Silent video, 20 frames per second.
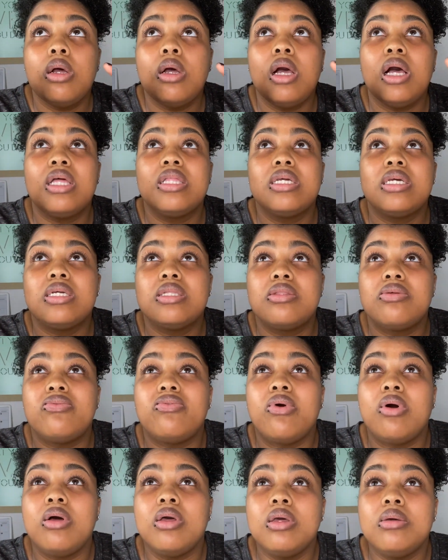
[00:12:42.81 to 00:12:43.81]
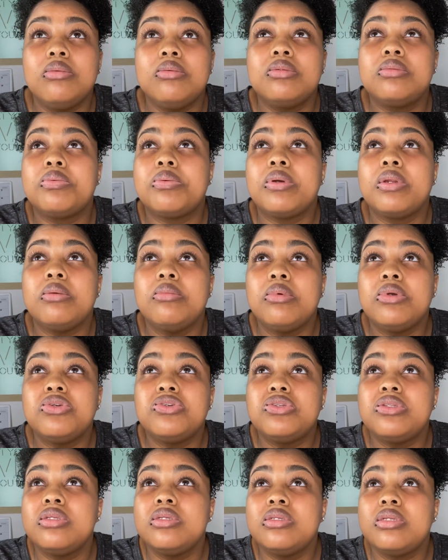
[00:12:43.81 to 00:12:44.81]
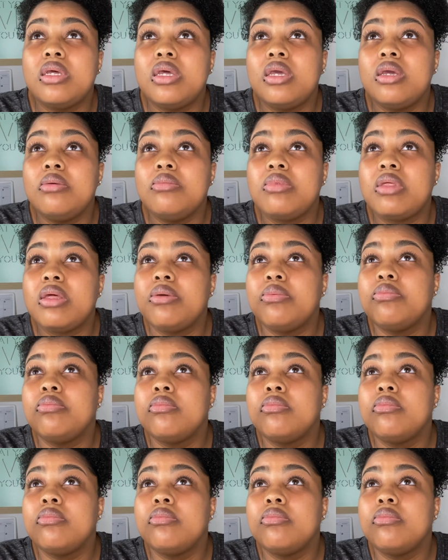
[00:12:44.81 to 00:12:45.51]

I think the volume is pretty much the same. They